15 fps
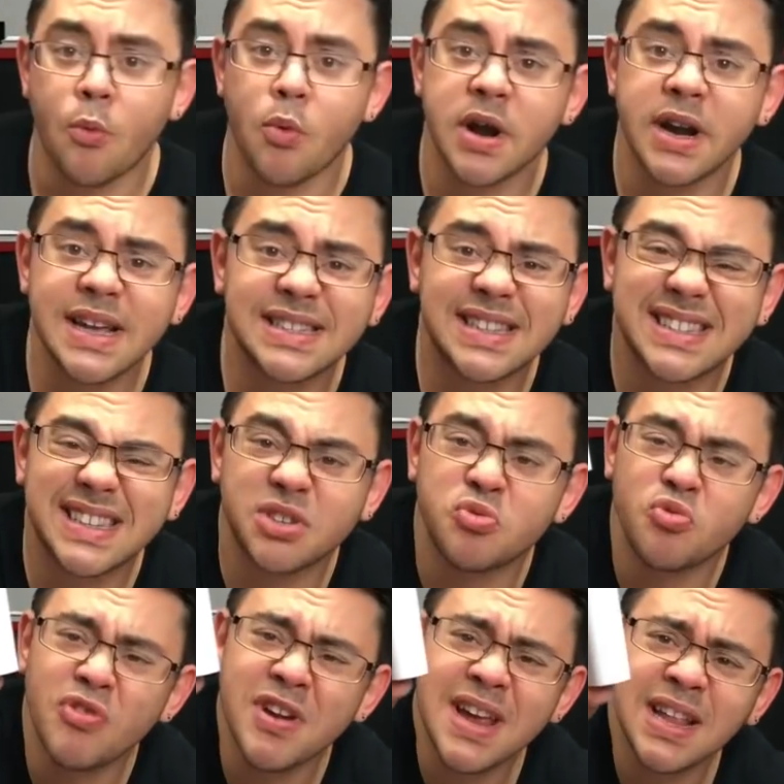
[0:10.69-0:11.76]
And what it is, is this
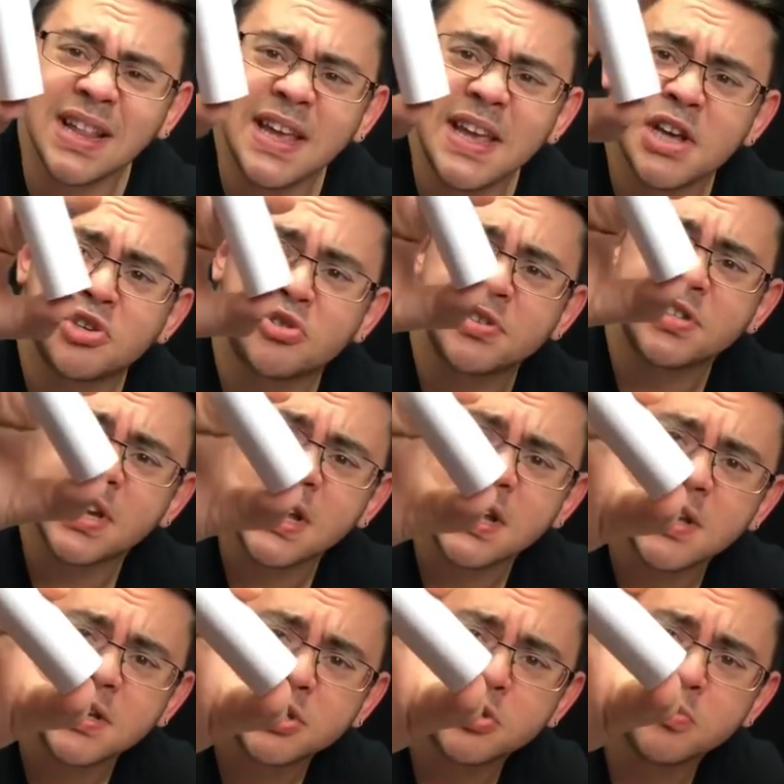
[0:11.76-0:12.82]
really interesting,
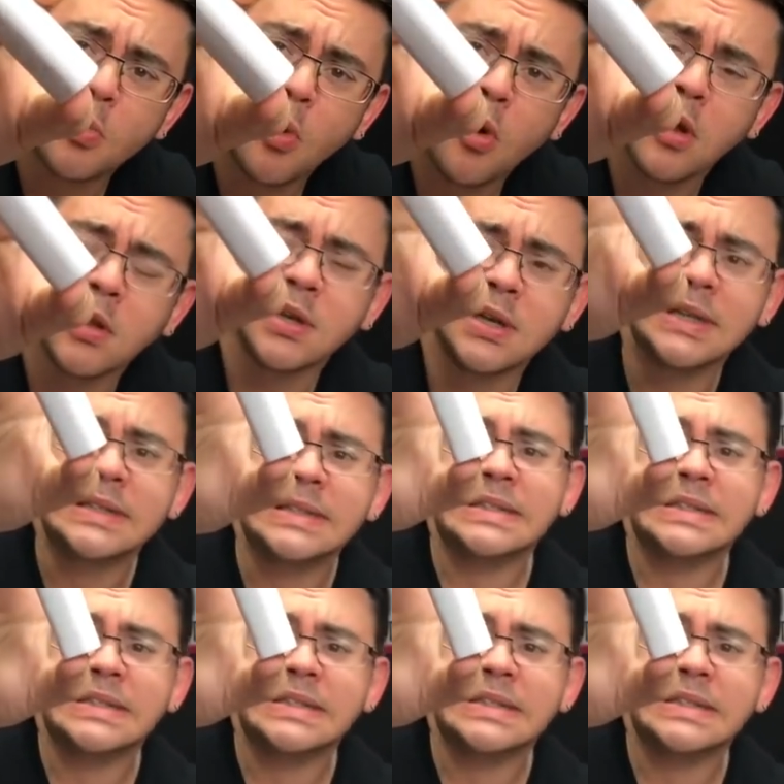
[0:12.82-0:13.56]
small,